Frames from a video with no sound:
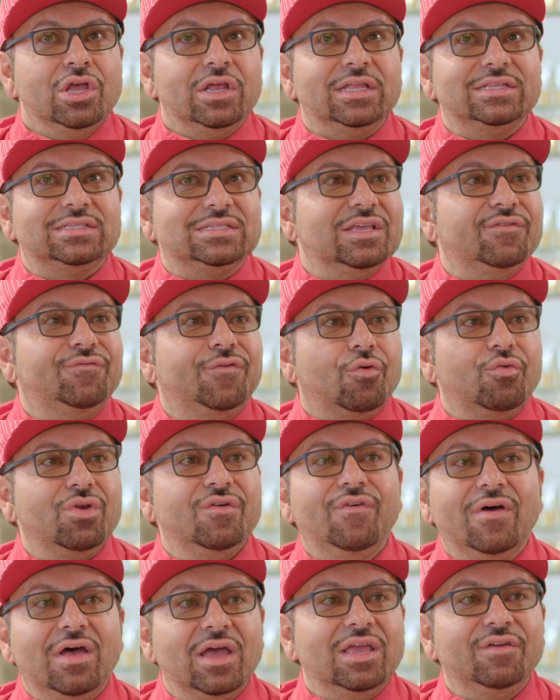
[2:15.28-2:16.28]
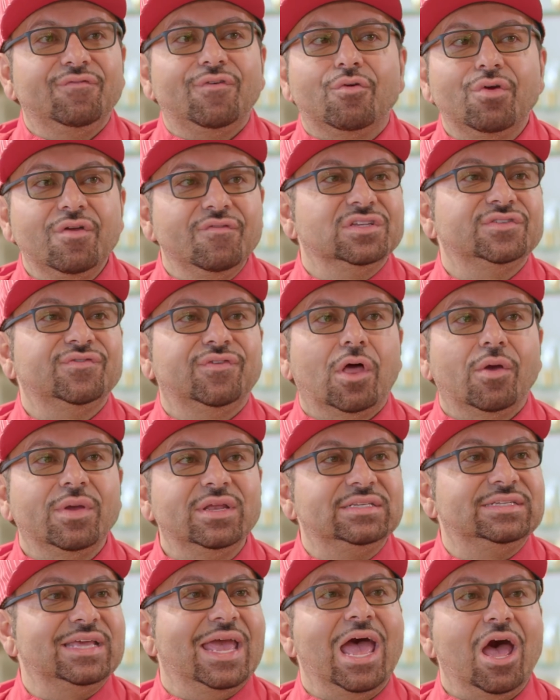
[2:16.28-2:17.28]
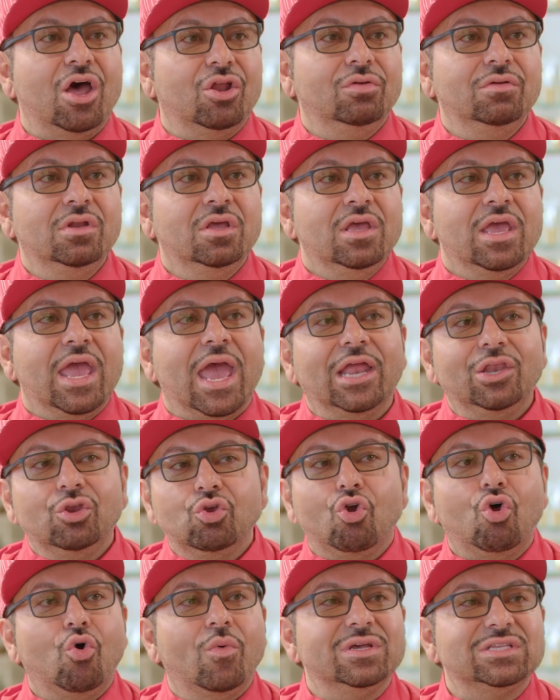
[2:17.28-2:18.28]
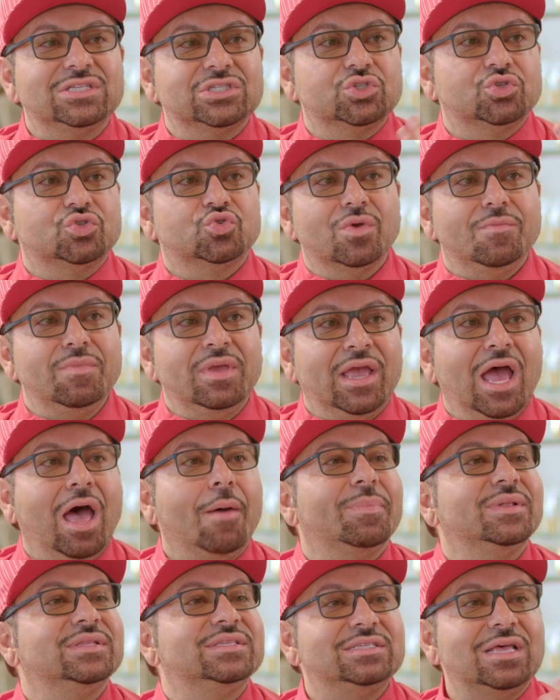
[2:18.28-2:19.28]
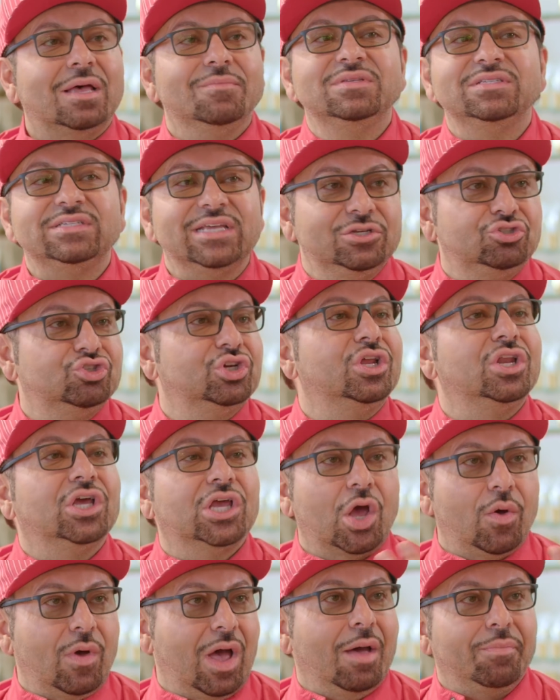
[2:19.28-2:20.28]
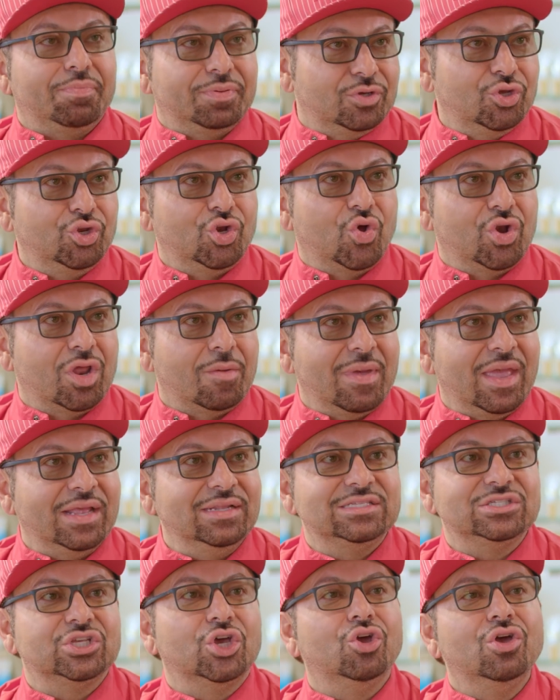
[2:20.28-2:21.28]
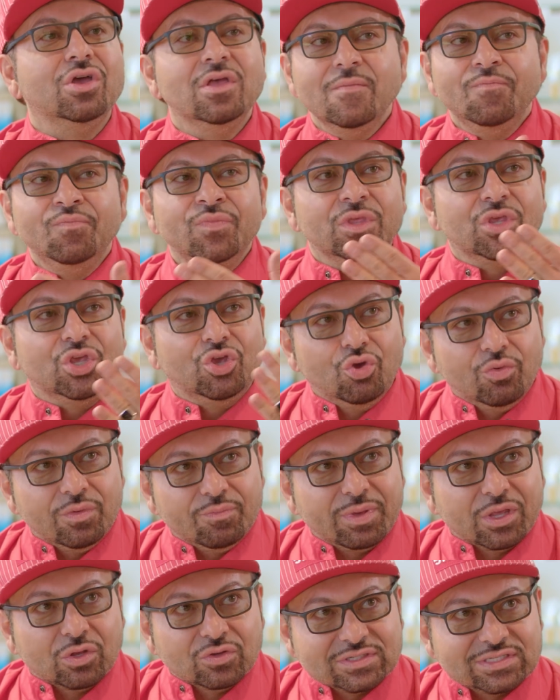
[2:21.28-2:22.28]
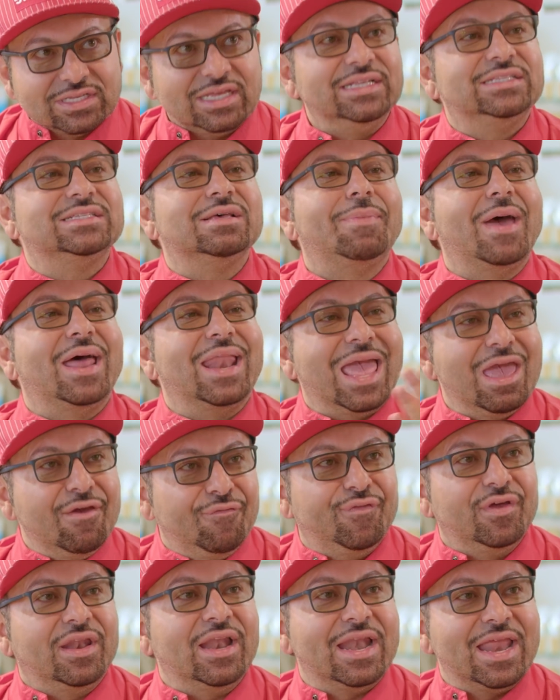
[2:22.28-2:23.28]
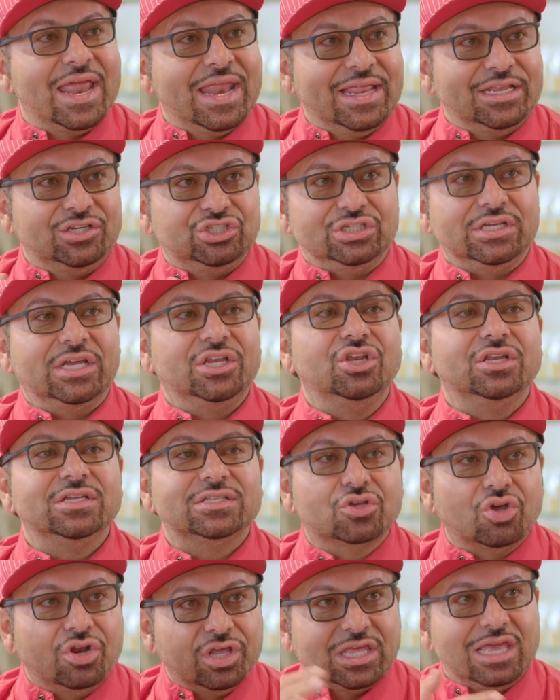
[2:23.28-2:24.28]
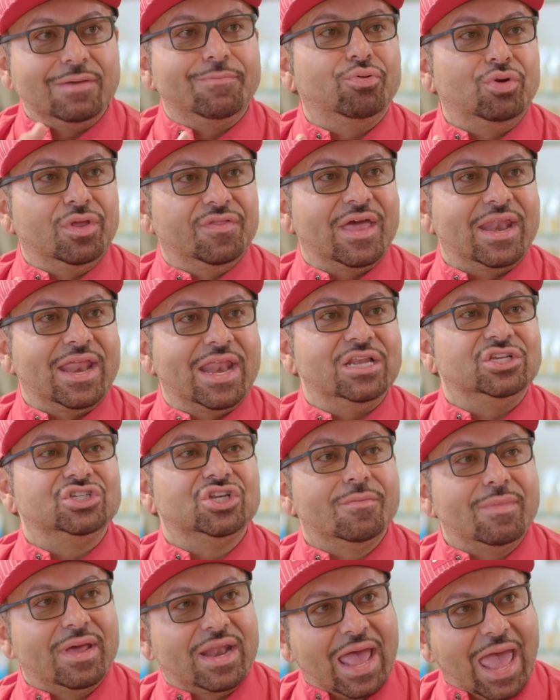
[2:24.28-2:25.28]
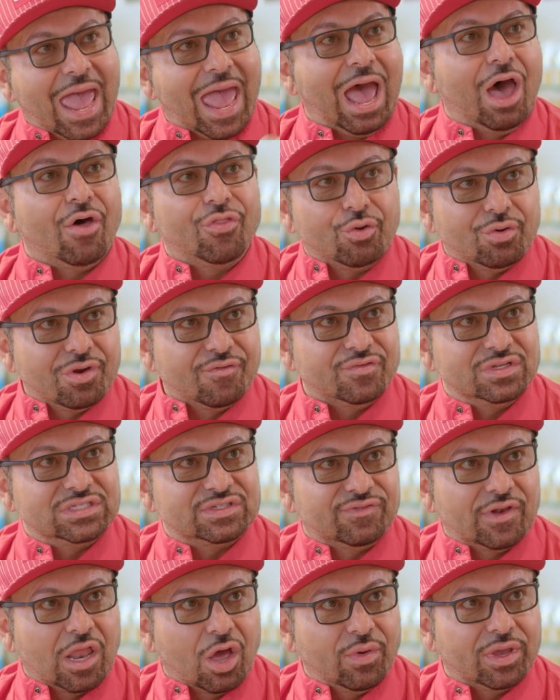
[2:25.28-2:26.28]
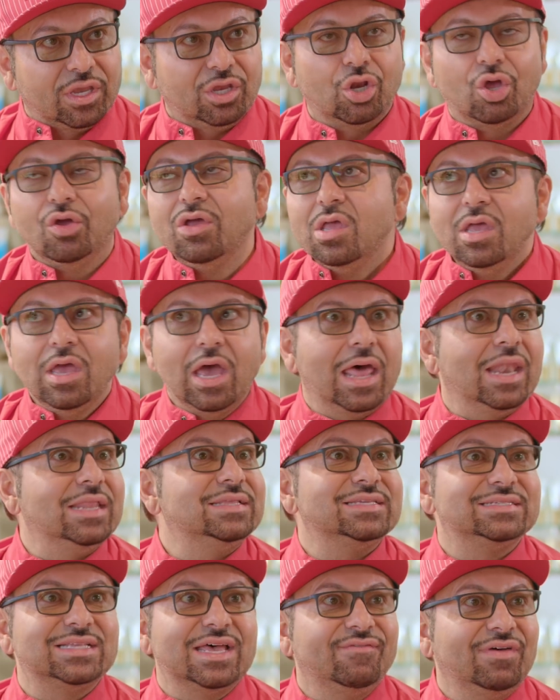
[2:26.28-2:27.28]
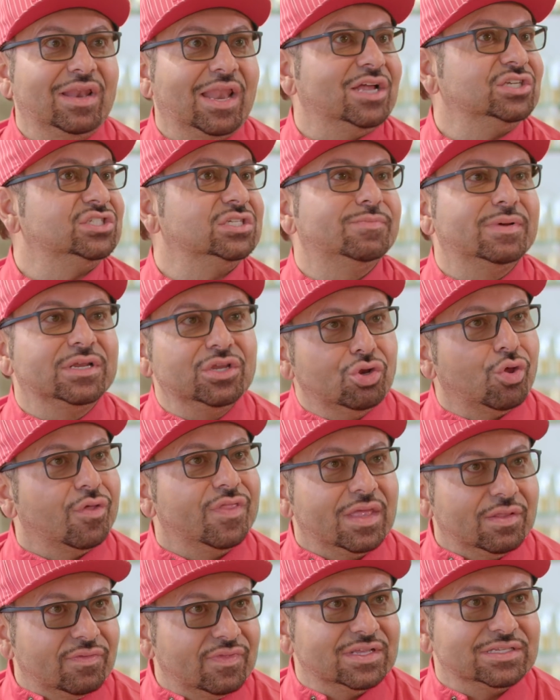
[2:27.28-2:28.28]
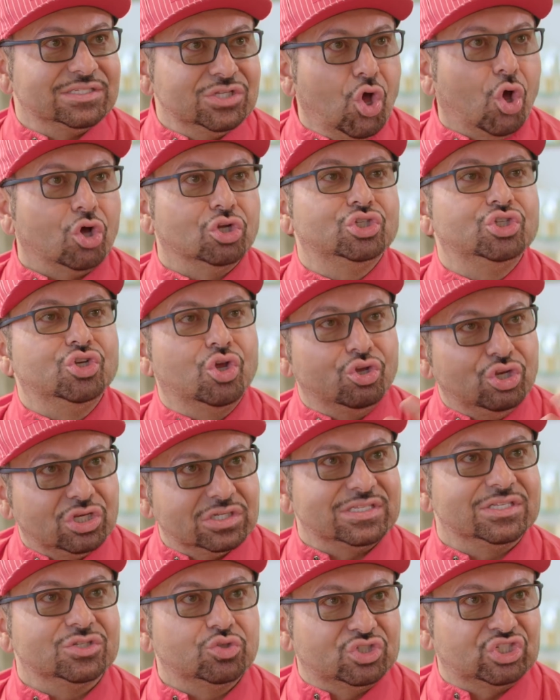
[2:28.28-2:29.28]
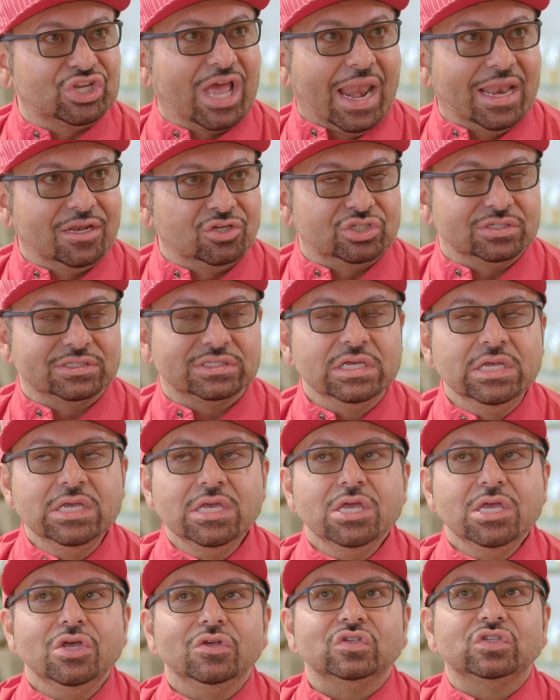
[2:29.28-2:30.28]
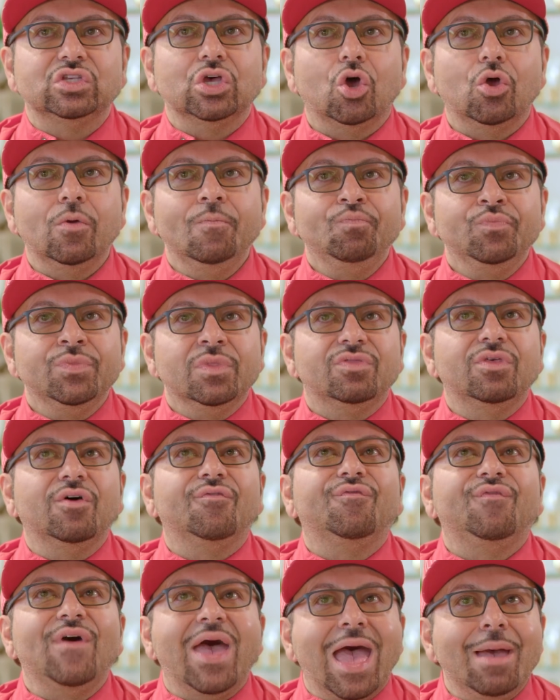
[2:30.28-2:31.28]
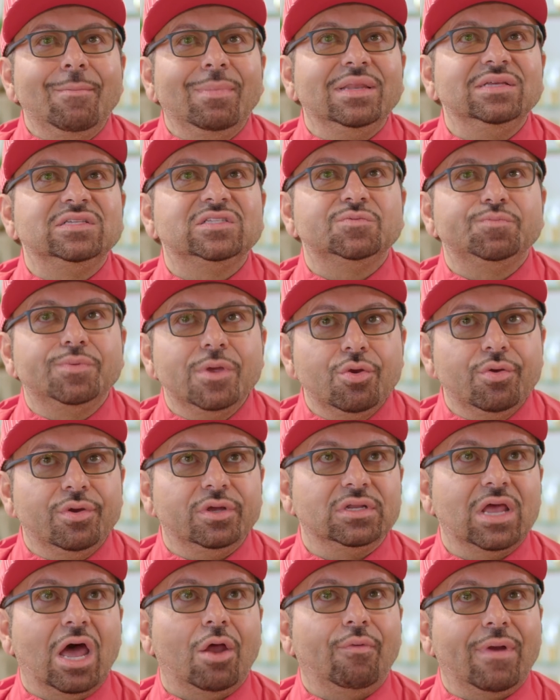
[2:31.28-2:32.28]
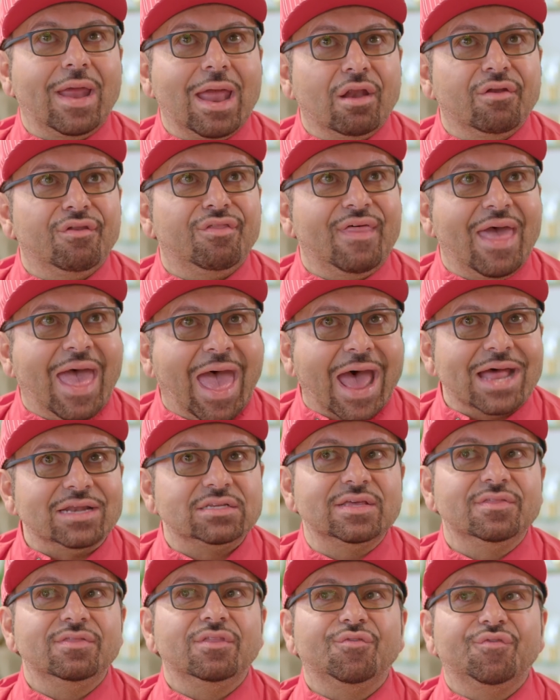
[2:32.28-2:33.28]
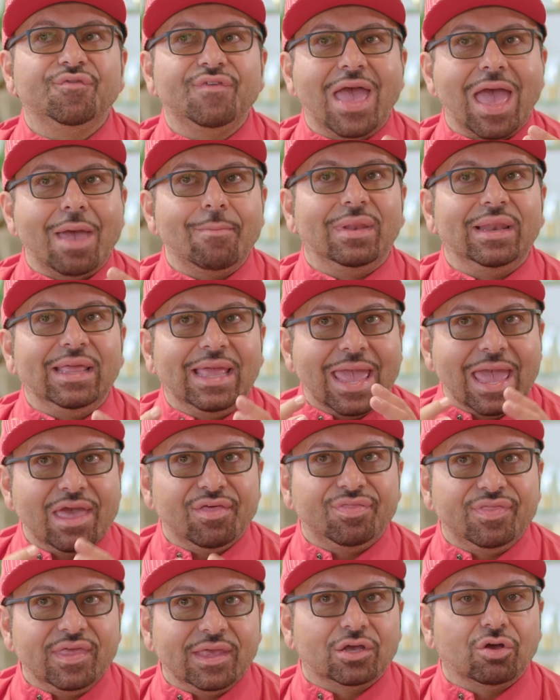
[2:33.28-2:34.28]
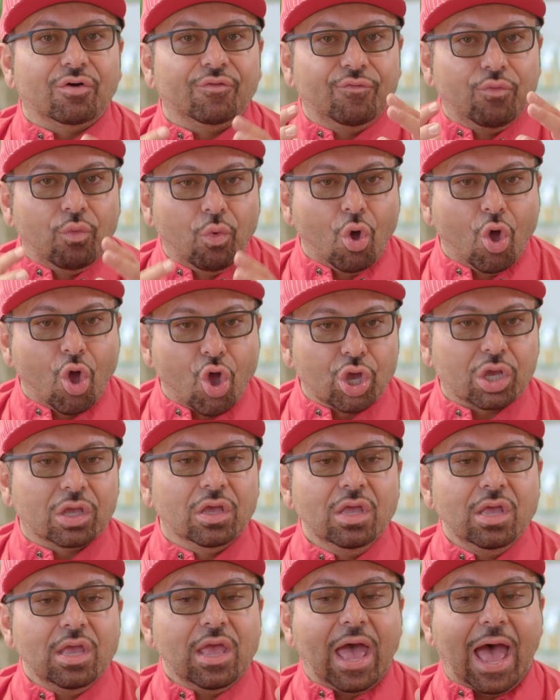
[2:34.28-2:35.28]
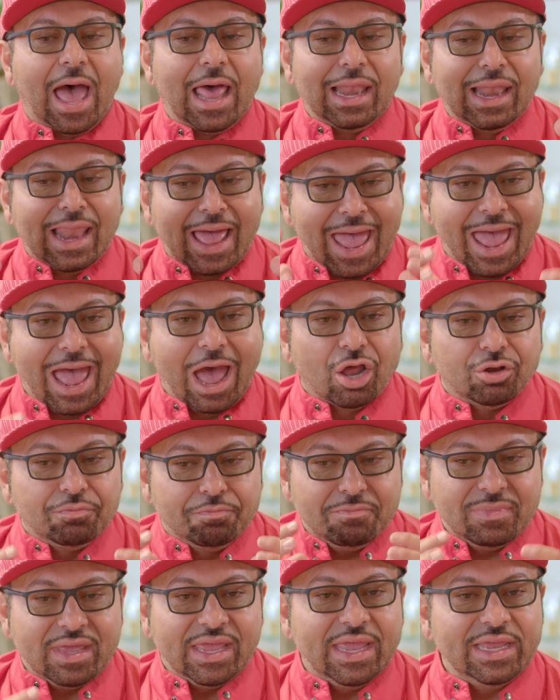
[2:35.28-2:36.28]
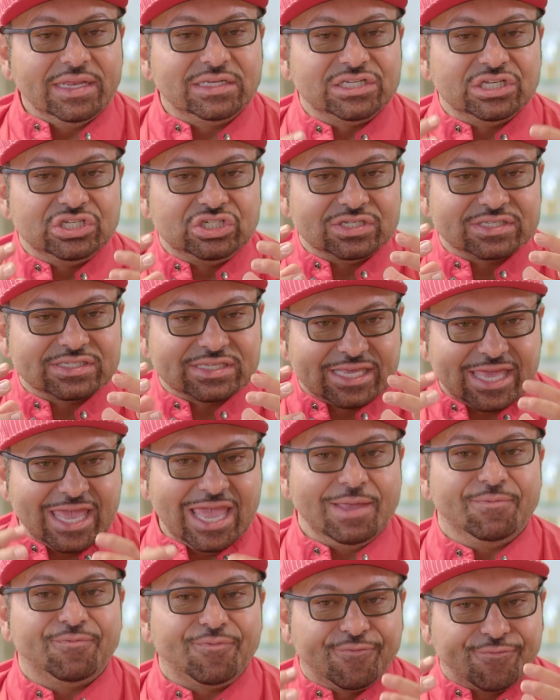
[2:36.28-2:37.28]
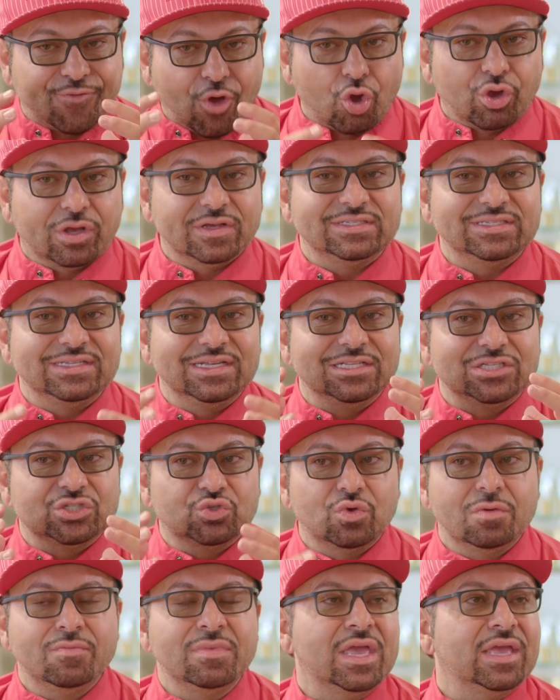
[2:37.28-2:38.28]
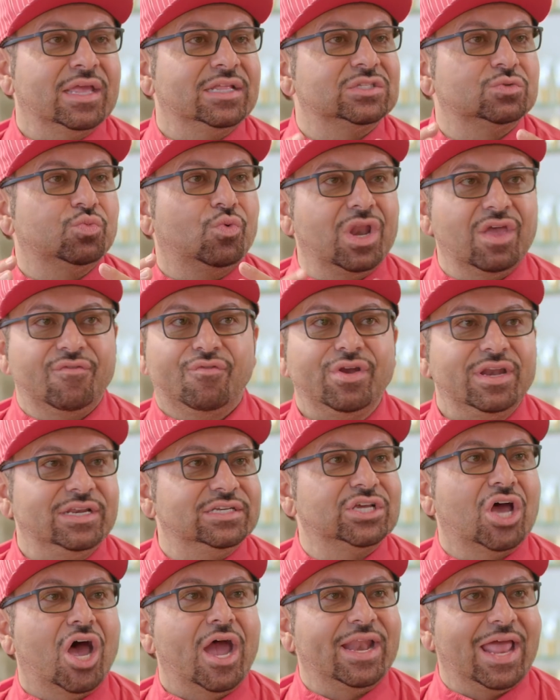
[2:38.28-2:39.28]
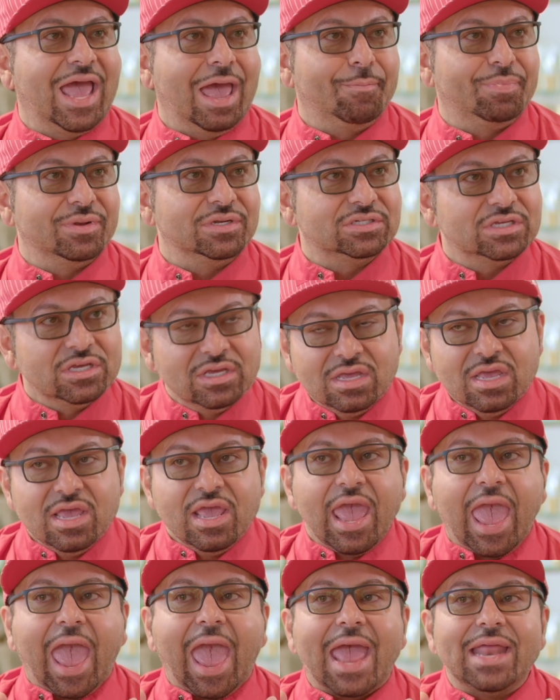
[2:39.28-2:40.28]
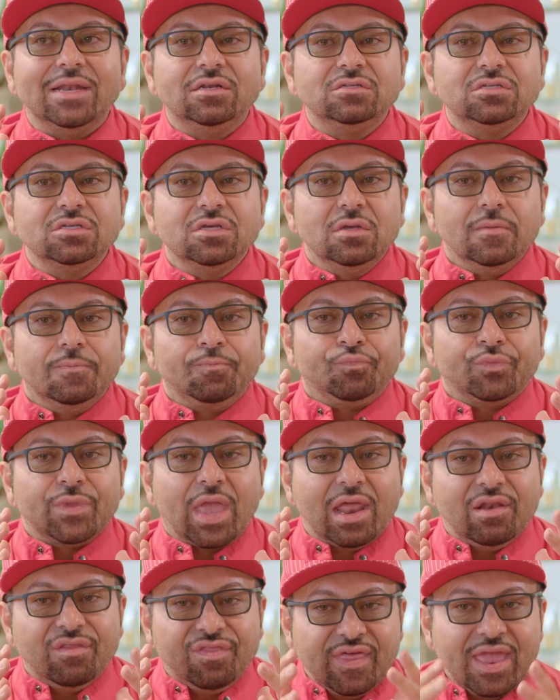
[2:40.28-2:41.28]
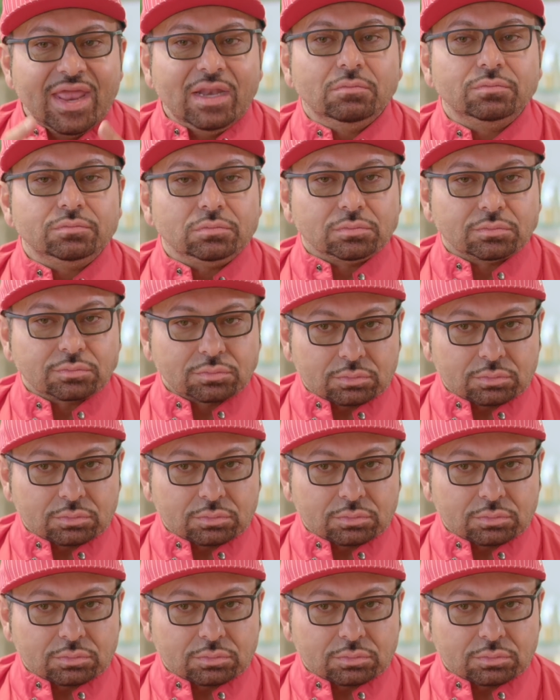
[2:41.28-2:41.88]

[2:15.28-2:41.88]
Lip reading: if a river's flowing down and you're always swimming up, at some stage you're going to go up. You know what I mean? So because it's about effort and energy, and you just got to keep putting that energy no matter how the river is flowing. You know, unless there's avalanches, but you know there's not. You know, there's challenges. So the family spirit around that and the family ethic of work allowed me to just keep focusing and swimming against whatever any tide happened, and then